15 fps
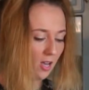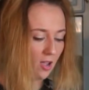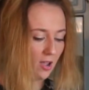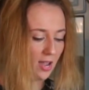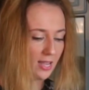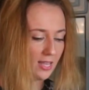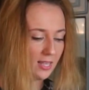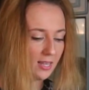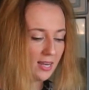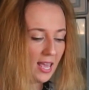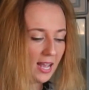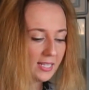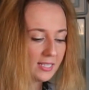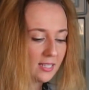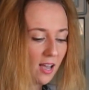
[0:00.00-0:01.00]
right,
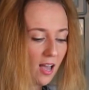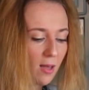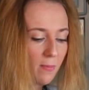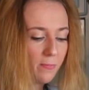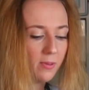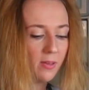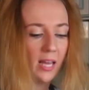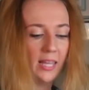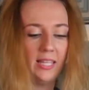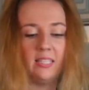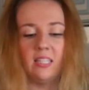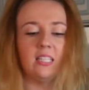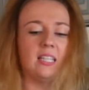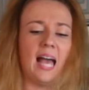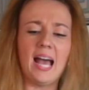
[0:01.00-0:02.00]
next up, I
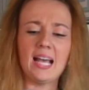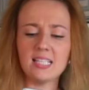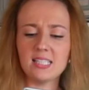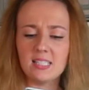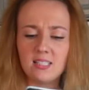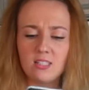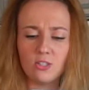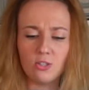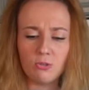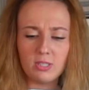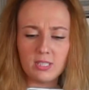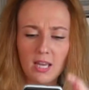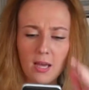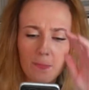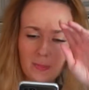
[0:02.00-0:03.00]
think the last 2
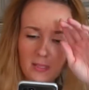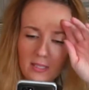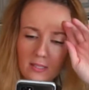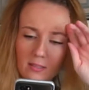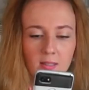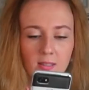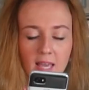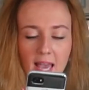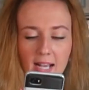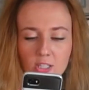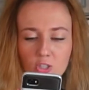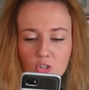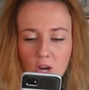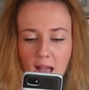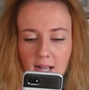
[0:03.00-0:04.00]
steps, the
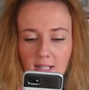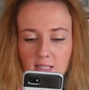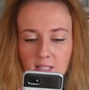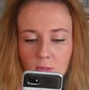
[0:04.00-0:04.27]
extract.